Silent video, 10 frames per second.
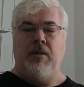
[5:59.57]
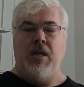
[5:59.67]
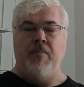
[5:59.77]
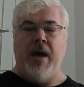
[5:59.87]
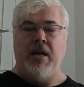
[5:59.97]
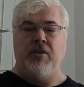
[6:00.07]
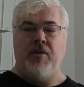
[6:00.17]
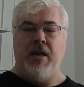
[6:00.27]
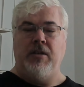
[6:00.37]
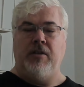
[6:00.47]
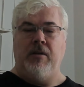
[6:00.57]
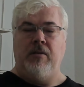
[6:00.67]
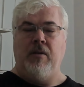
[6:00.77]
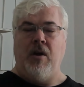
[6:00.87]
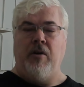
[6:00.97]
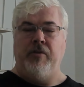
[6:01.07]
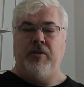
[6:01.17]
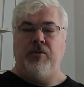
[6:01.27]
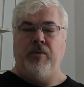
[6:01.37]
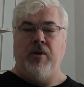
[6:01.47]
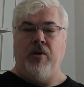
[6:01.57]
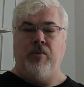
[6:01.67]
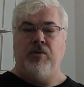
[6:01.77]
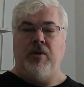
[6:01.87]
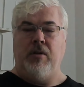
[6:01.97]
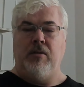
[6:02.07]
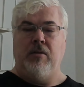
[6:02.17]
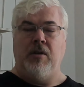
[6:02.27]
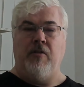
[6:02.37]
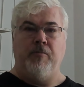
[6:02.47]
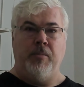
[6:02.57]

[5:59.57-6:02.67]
Imagination offers you an ocean of